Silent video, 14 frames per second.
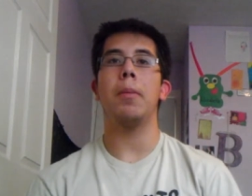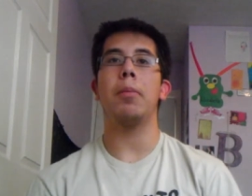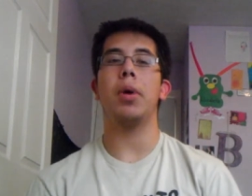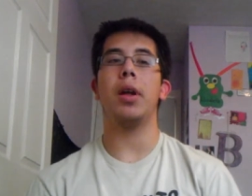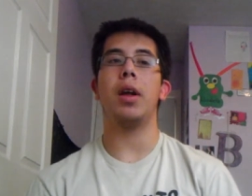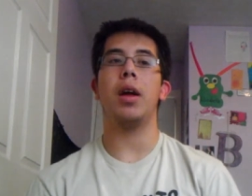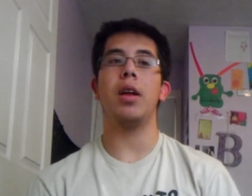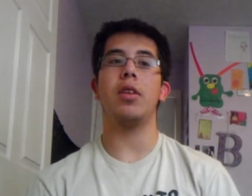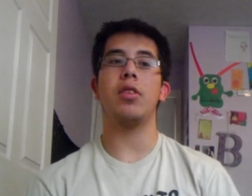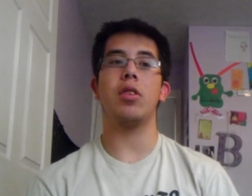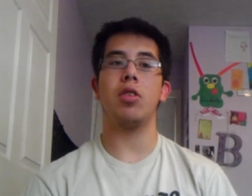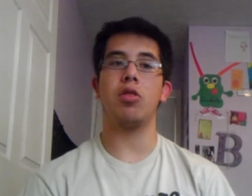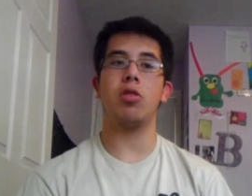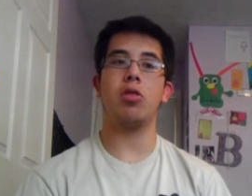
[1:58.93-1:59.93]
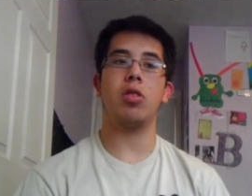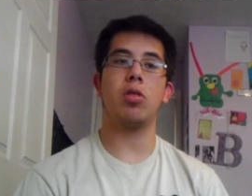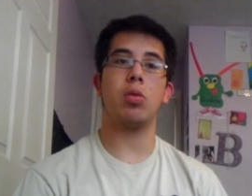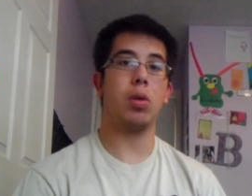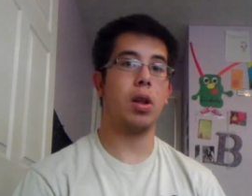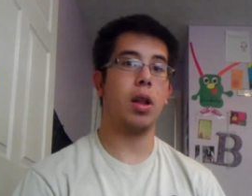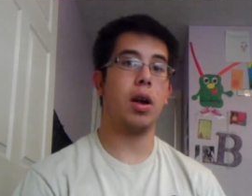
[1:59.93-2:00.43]
But certain juices
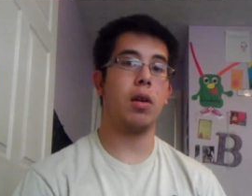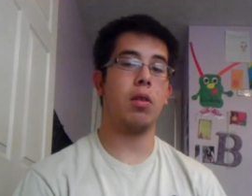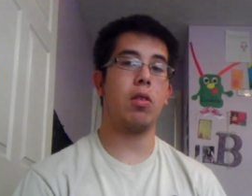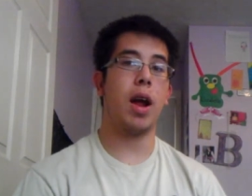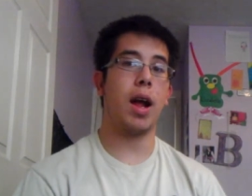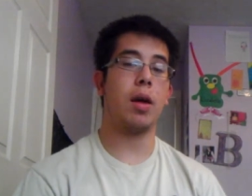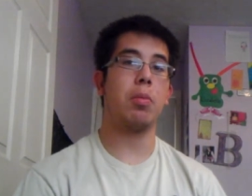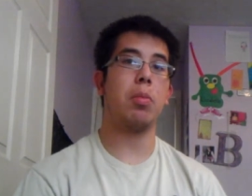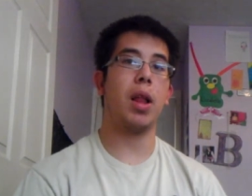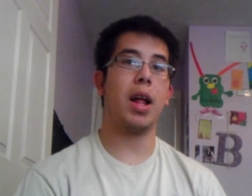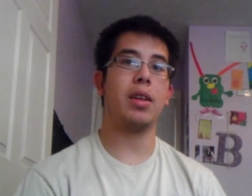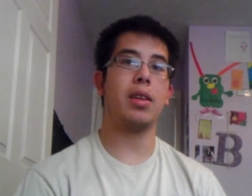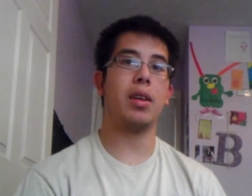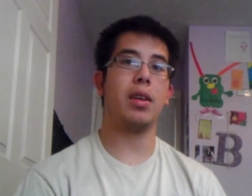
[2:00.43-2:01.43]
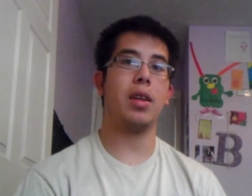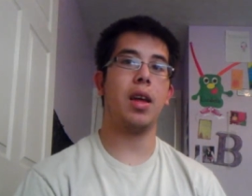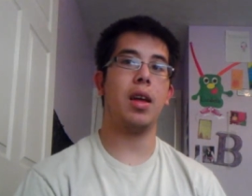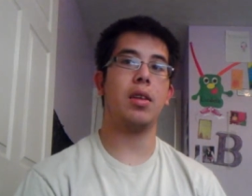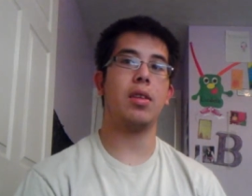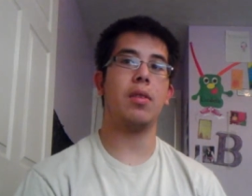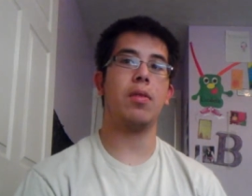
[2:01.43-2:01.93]
will crack plastic
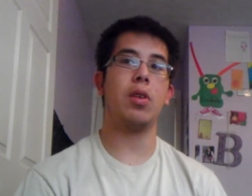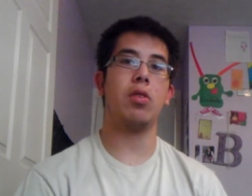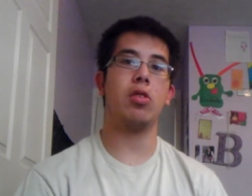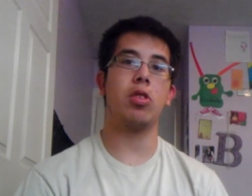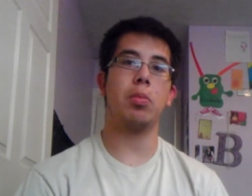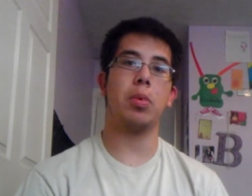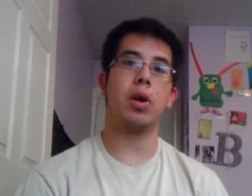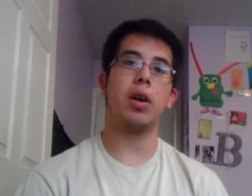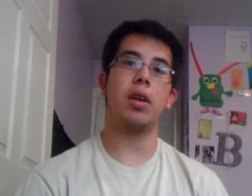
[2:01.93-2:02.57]
tanks if they're super